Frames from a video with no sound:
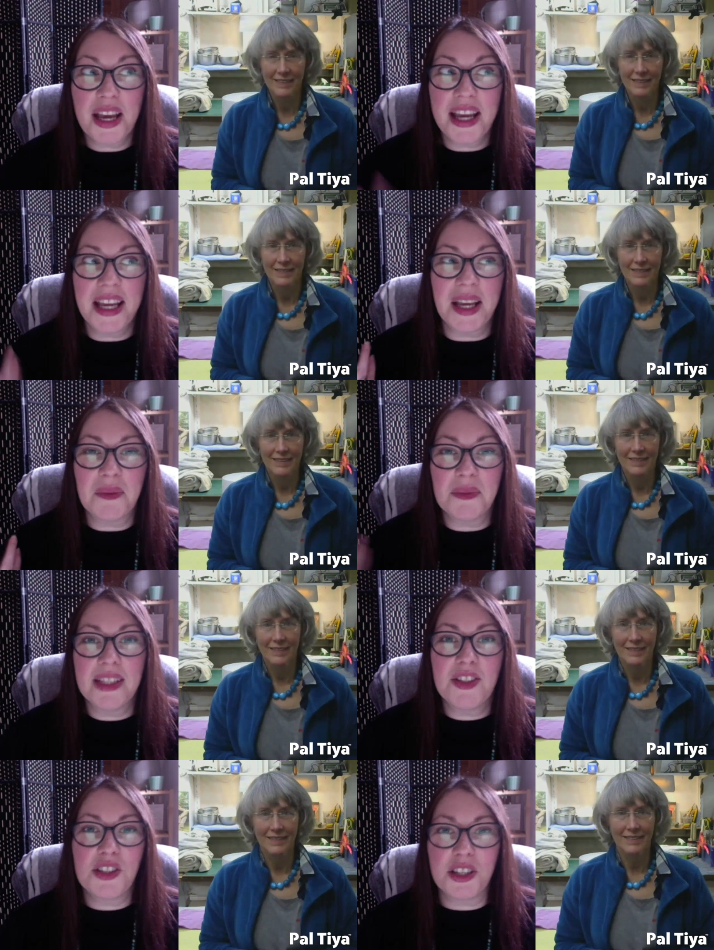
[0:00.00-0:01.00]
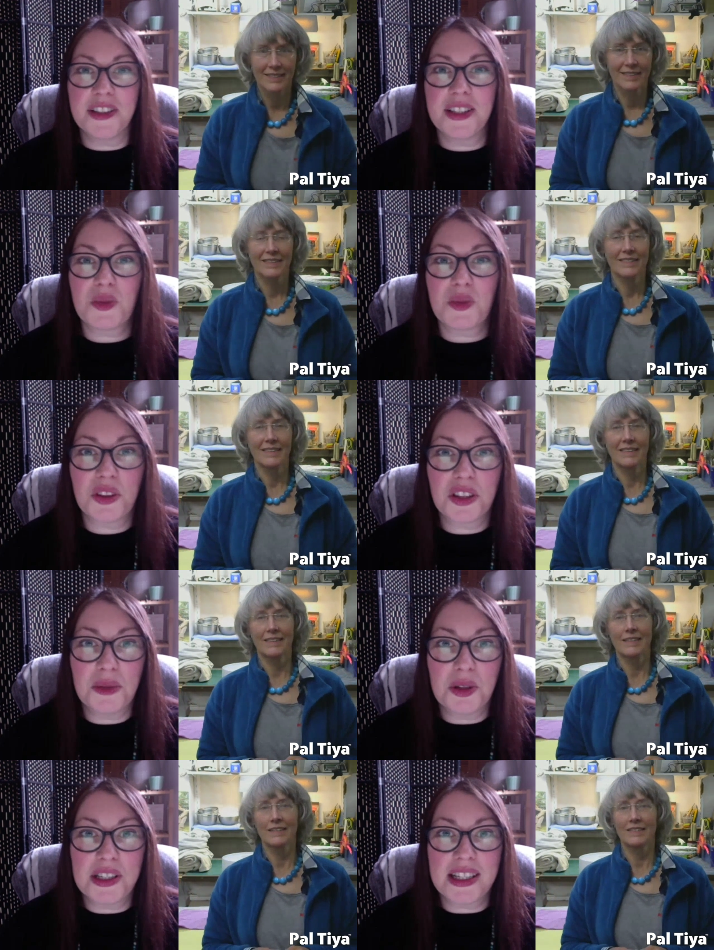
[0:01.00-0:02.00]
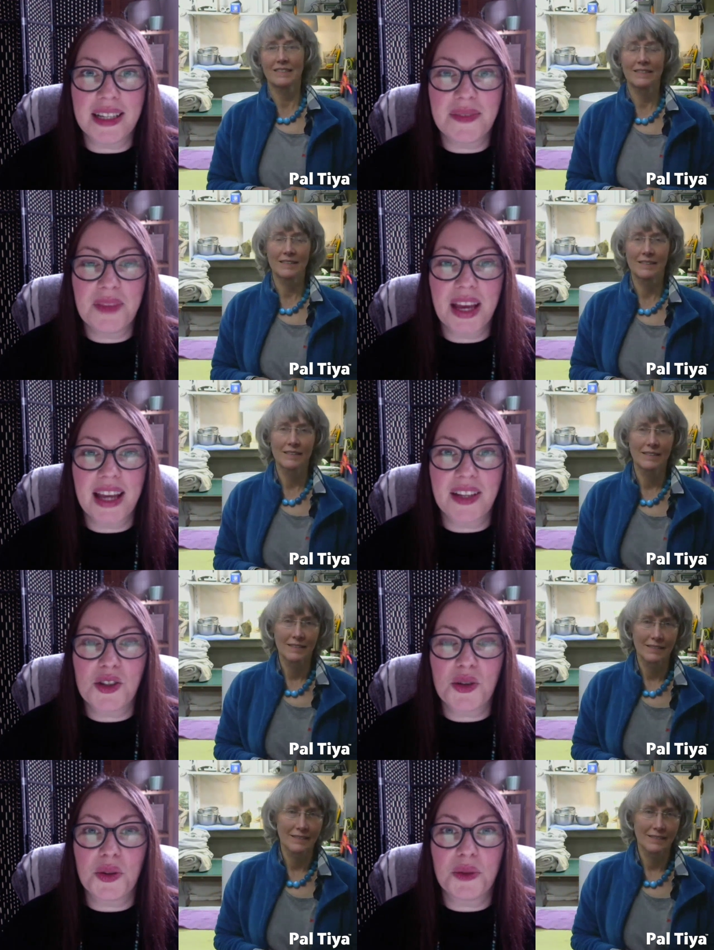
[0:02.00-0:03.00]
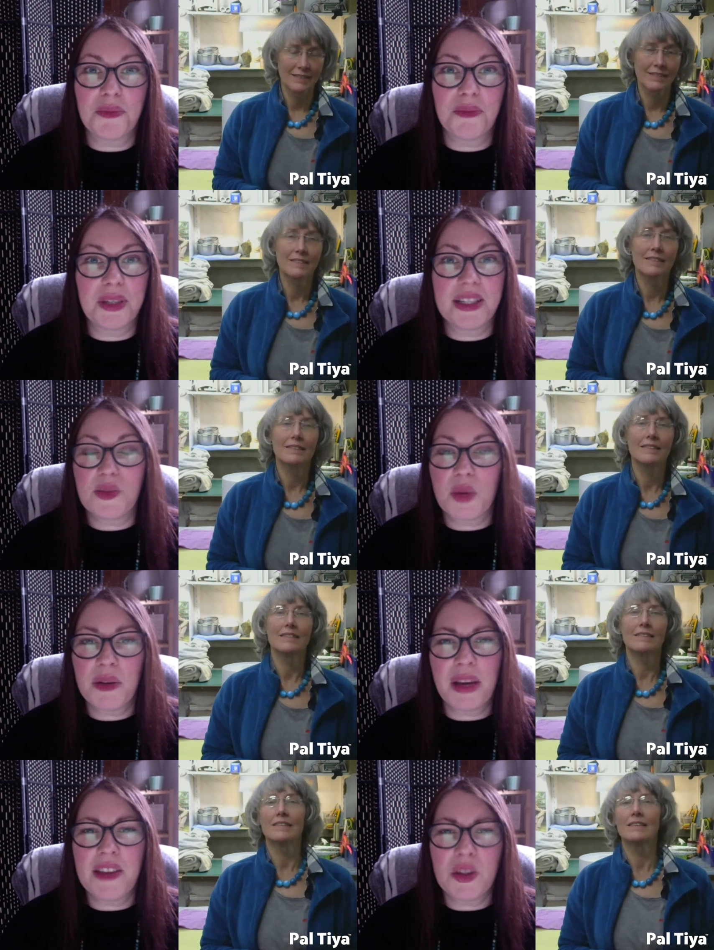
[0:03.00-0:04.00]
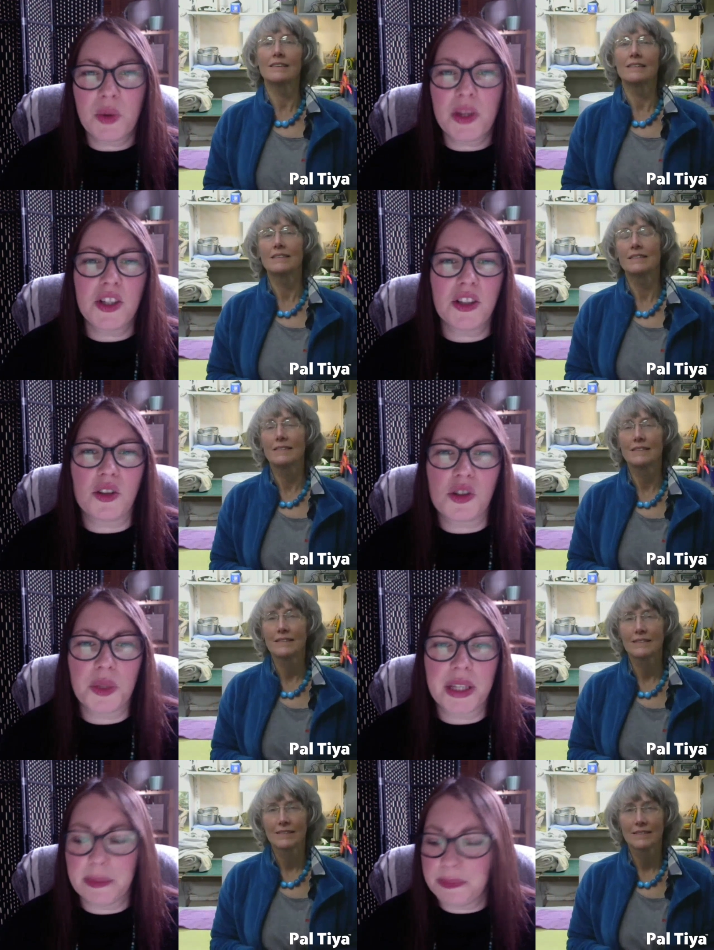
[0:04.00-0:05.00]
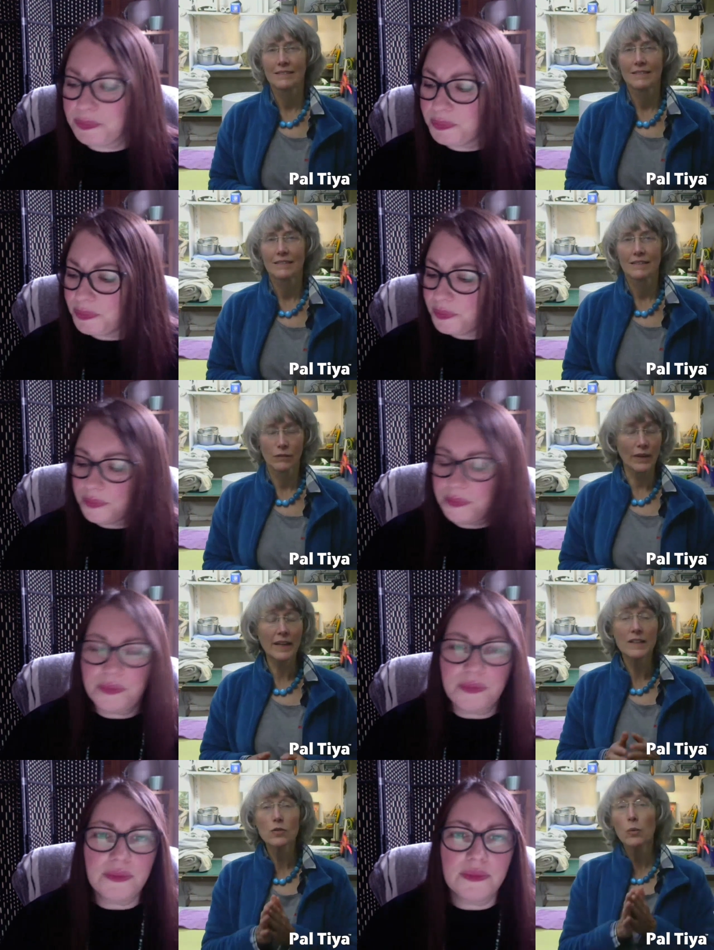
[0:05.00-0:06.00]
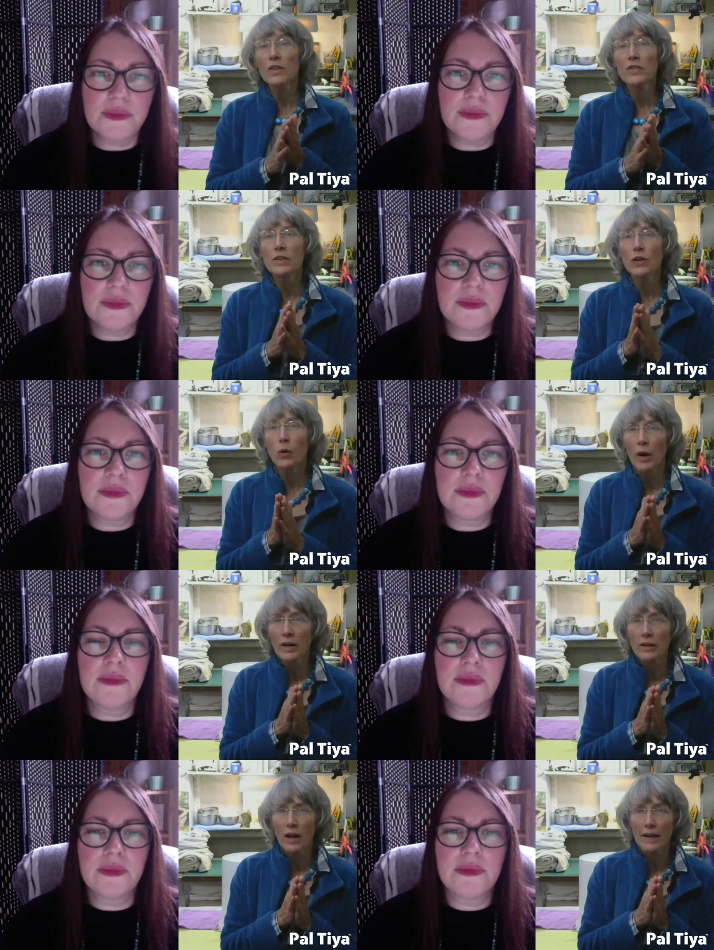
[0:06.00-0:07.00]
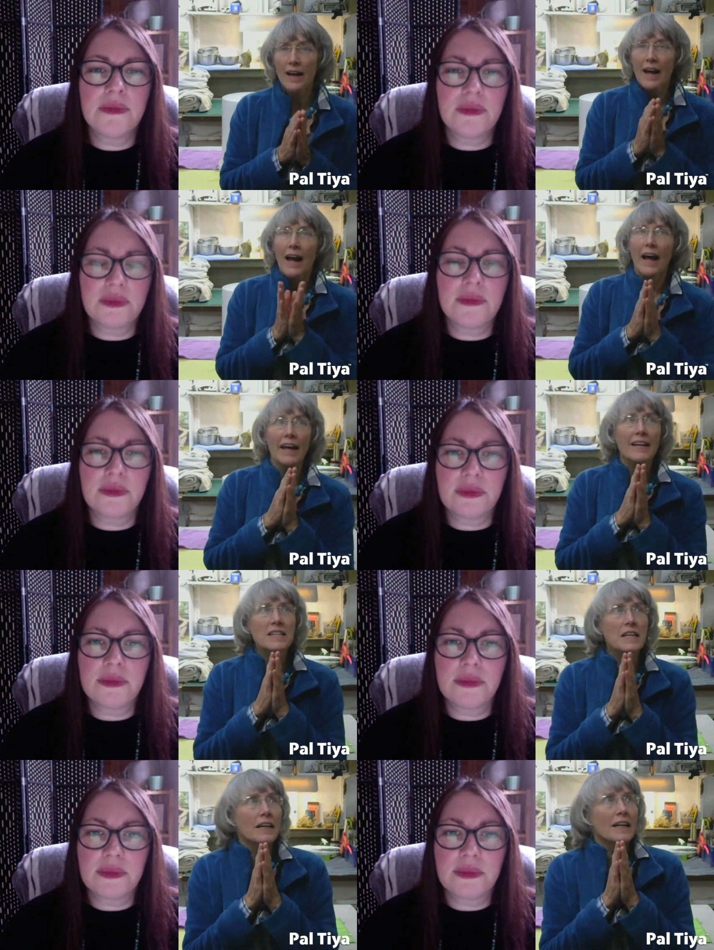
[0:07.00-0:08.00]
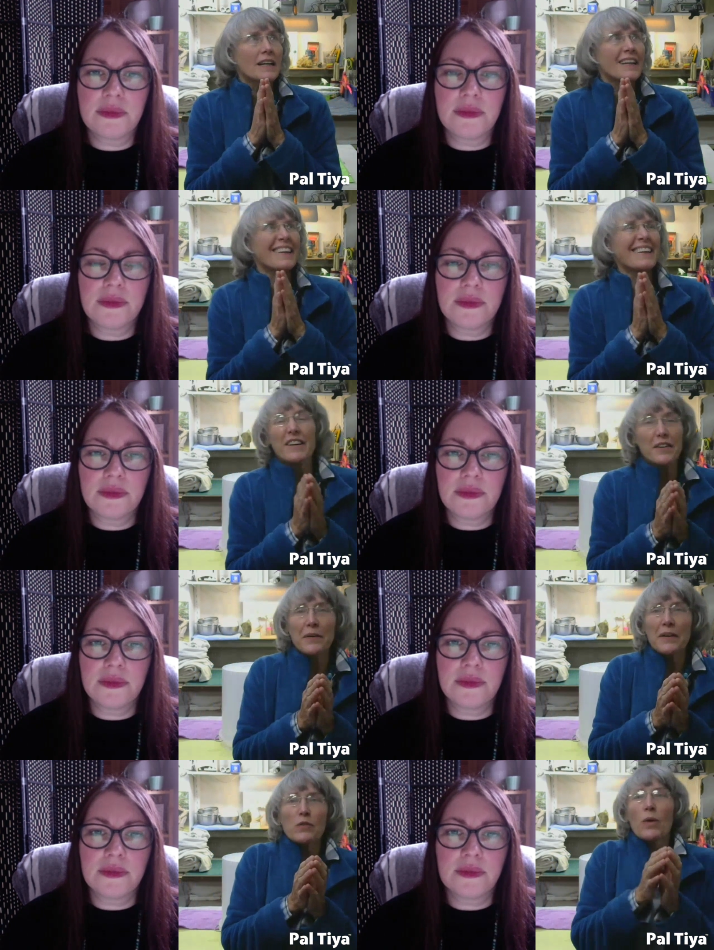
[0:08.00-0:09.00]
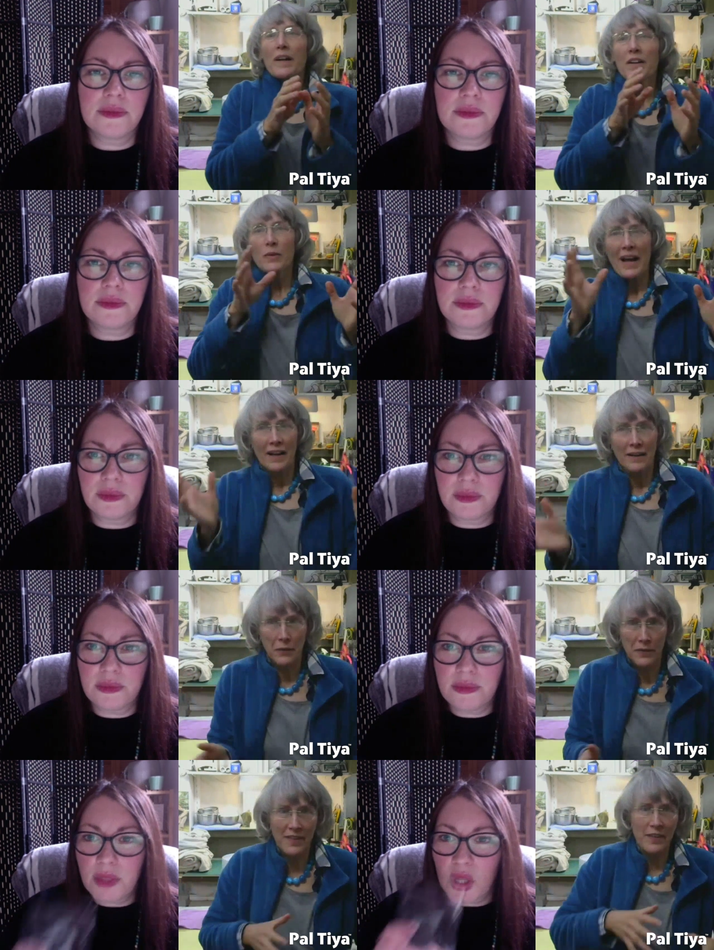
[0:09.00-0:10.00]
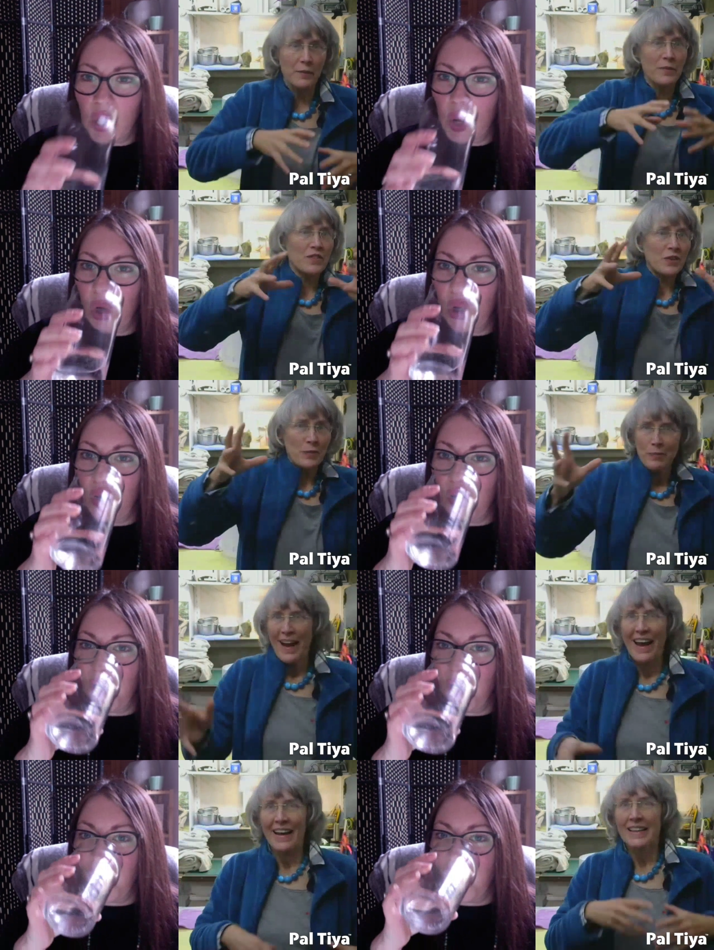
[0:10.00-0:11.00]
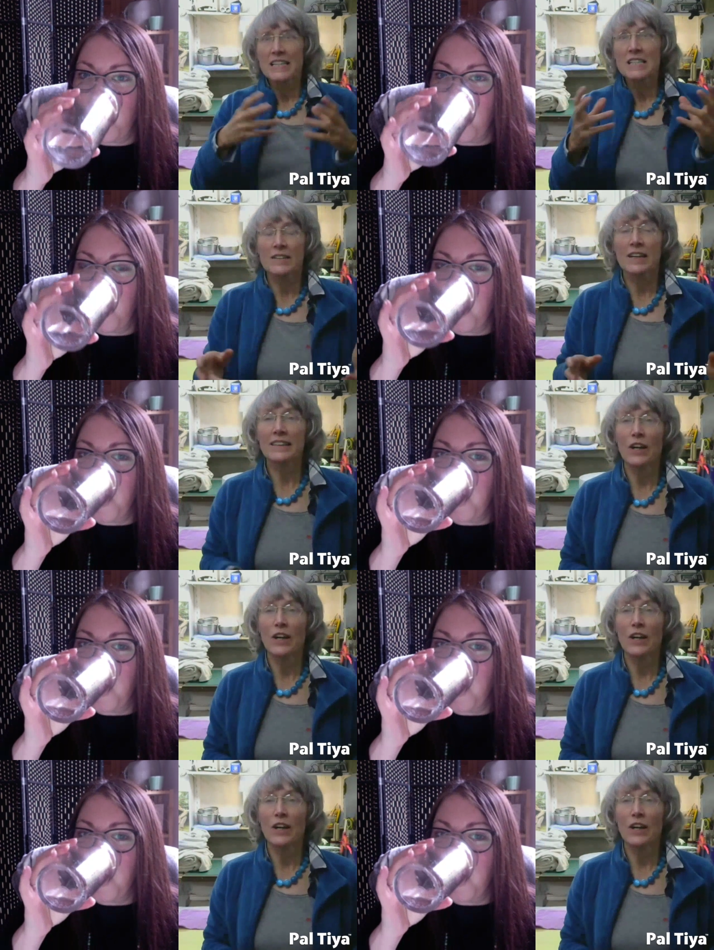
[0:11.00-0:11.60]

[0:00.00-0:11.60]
Speaker 1: hey, let's share this with the community and show them, because we get this question a lot, don't we, Kim? We
Speaker 2: get this question quite a lot. And, you know, you could run into algorithms and math and stuff like